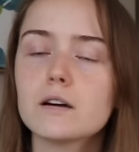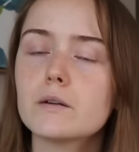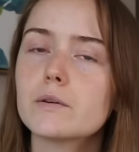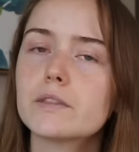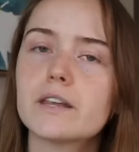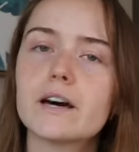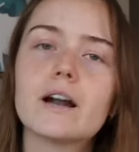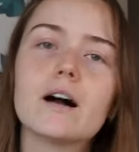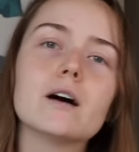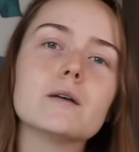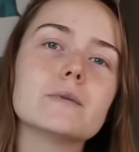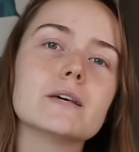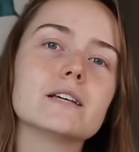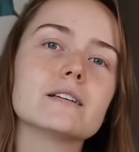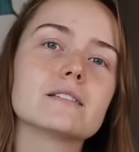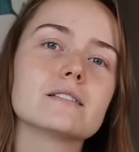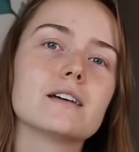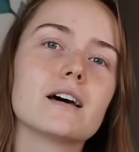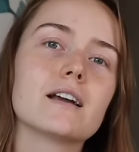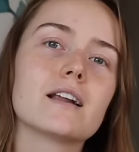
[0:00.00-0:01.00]
with that all being
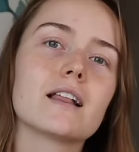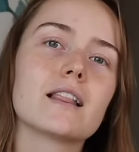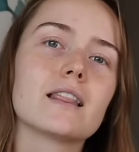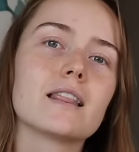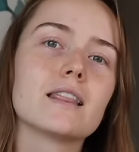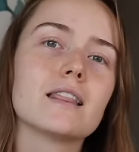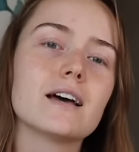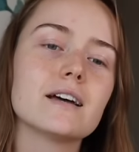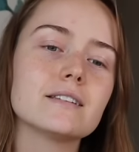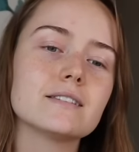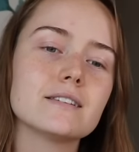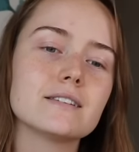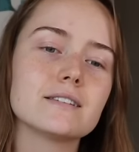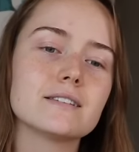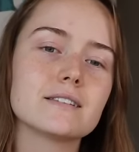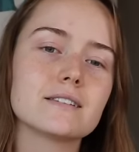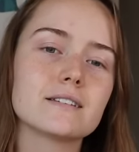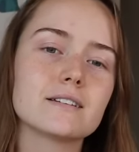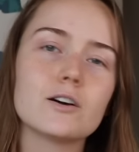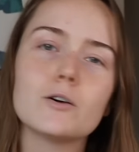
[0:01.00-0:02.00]
said,
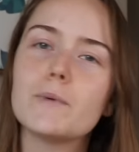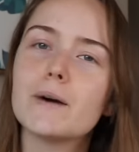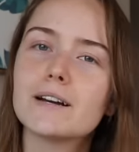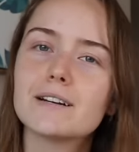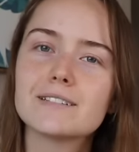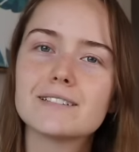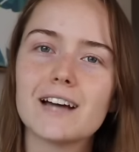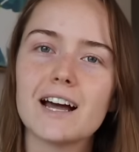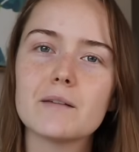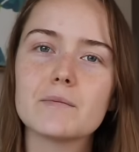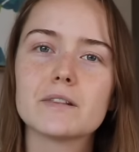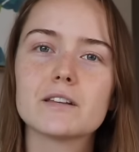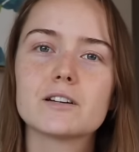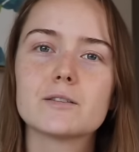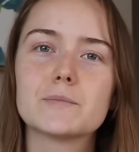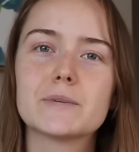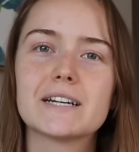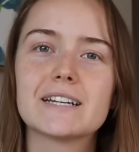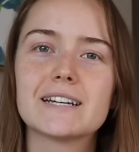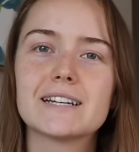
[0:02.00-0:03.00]
let's go back in time a little
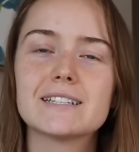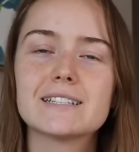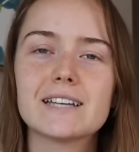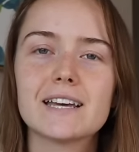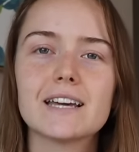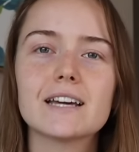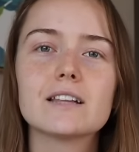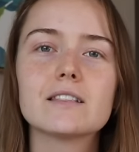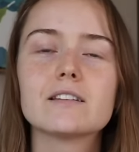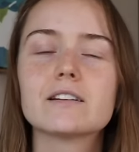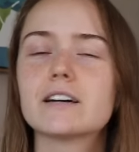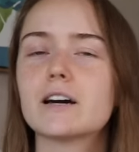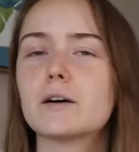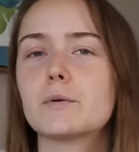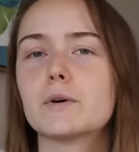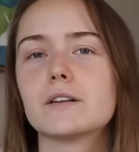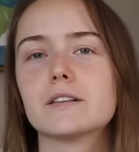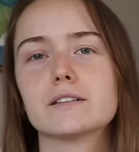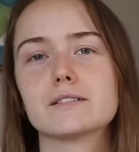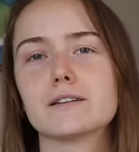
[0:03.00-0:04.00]
bit and take a look at
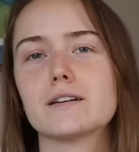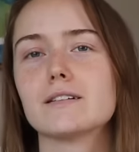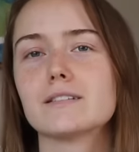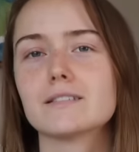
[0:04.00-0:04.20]
where this all